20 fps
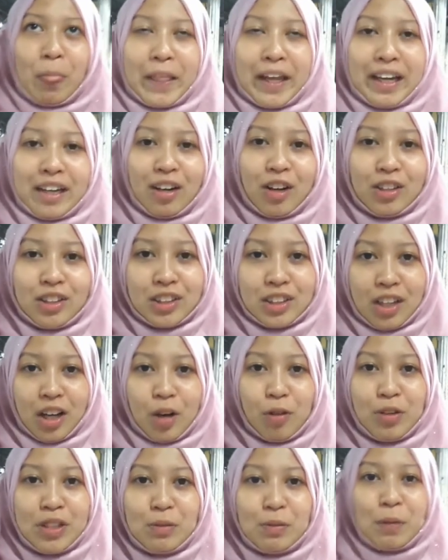And also
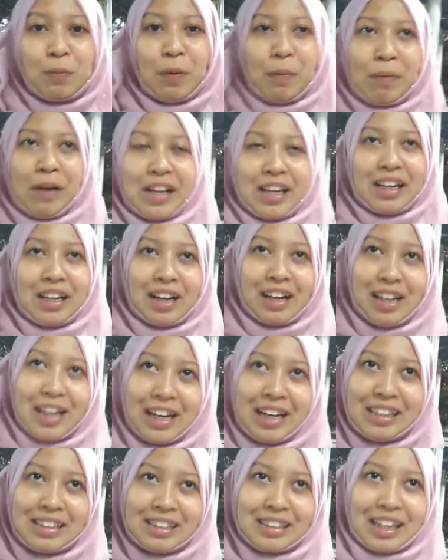always be prepared in
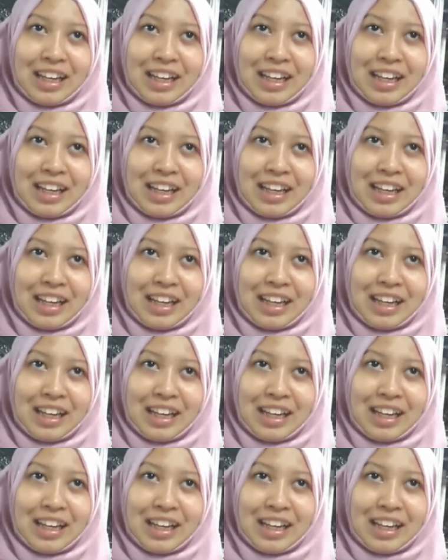class.